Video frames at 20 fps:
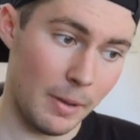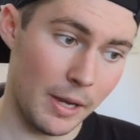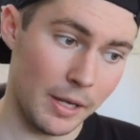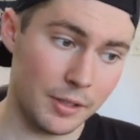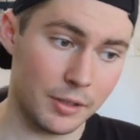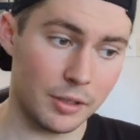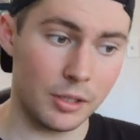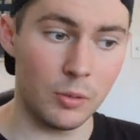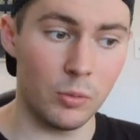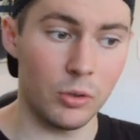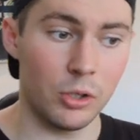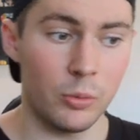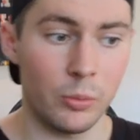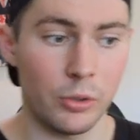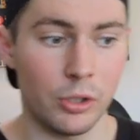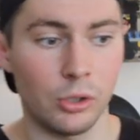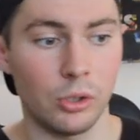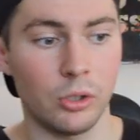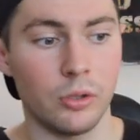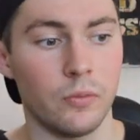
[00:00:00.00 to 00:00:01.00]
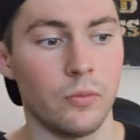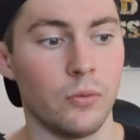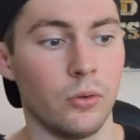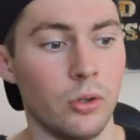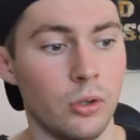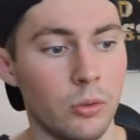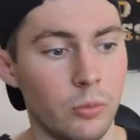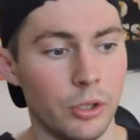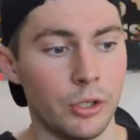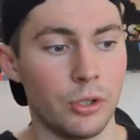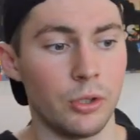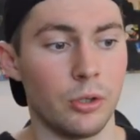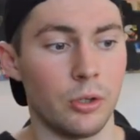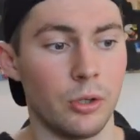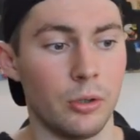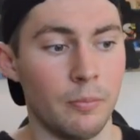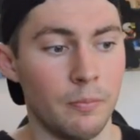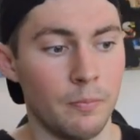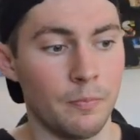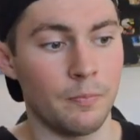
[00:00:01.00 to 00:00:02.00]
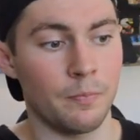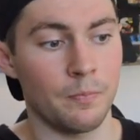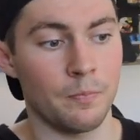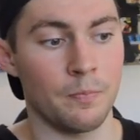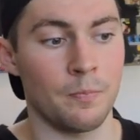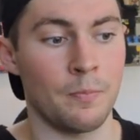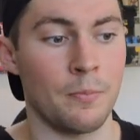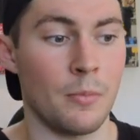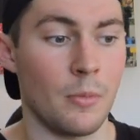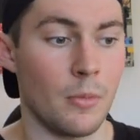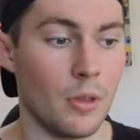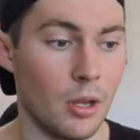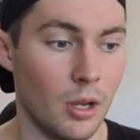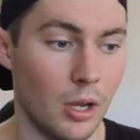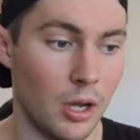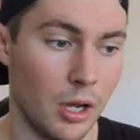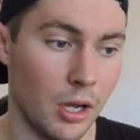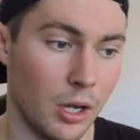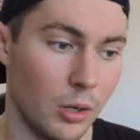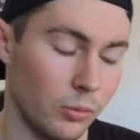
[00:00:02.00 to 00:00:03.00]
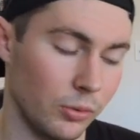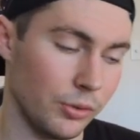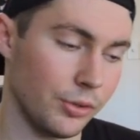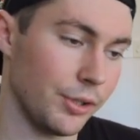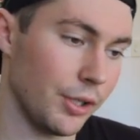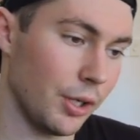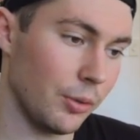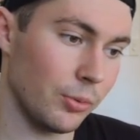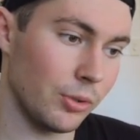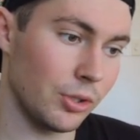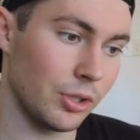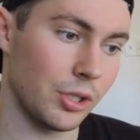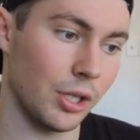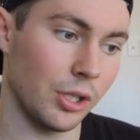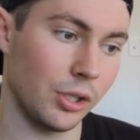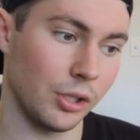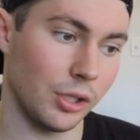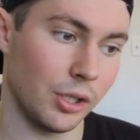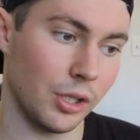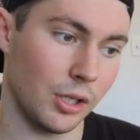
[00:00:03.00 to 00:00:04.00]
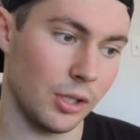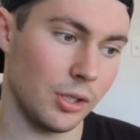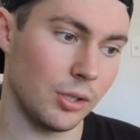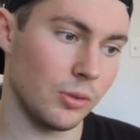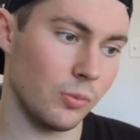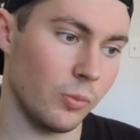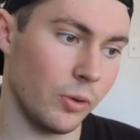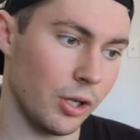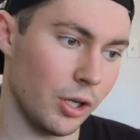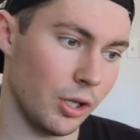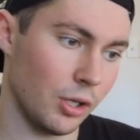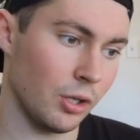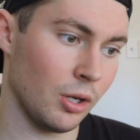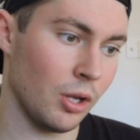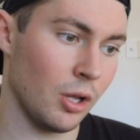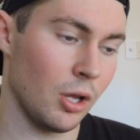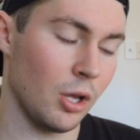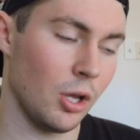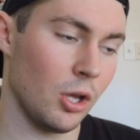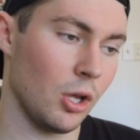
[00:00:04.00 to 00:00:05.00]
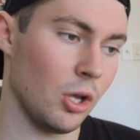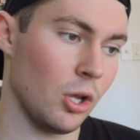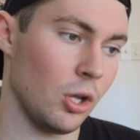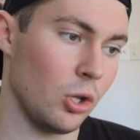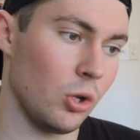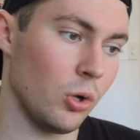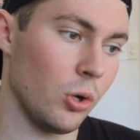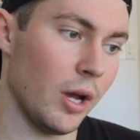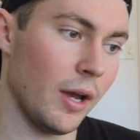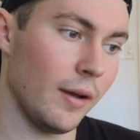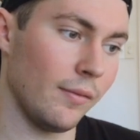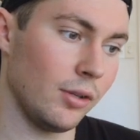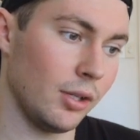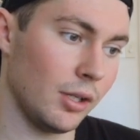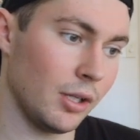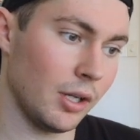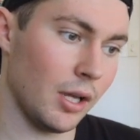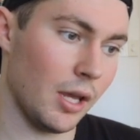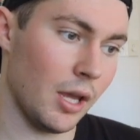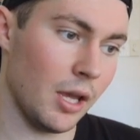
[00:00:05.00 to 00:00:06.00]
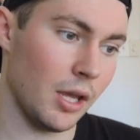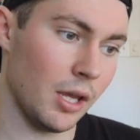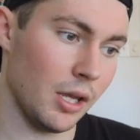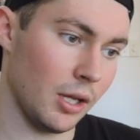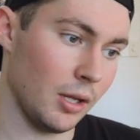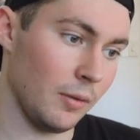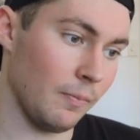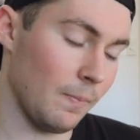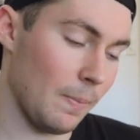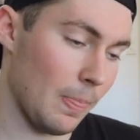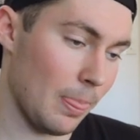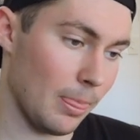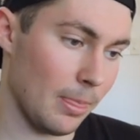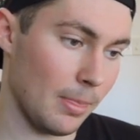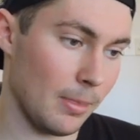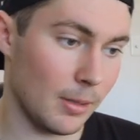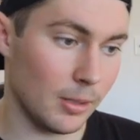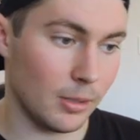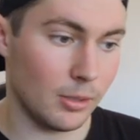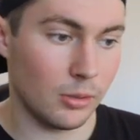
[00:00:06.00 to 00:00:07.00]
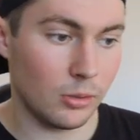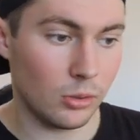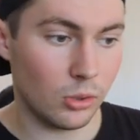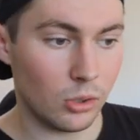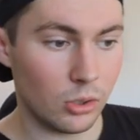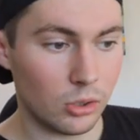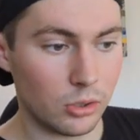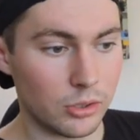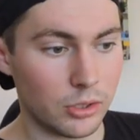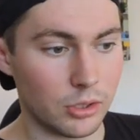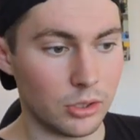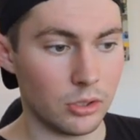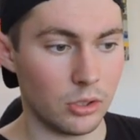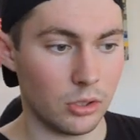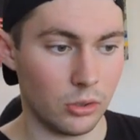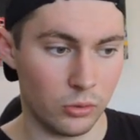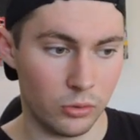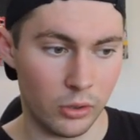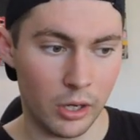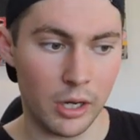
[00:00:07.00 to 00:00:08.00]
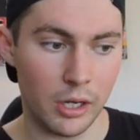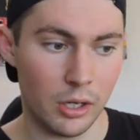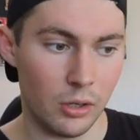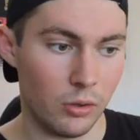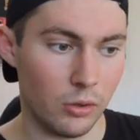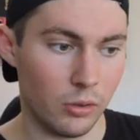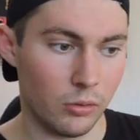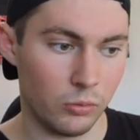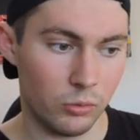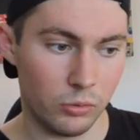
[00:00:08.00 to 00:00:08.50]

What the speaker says: basically what you want to look for when you're we'll start with selling, is when you're having a great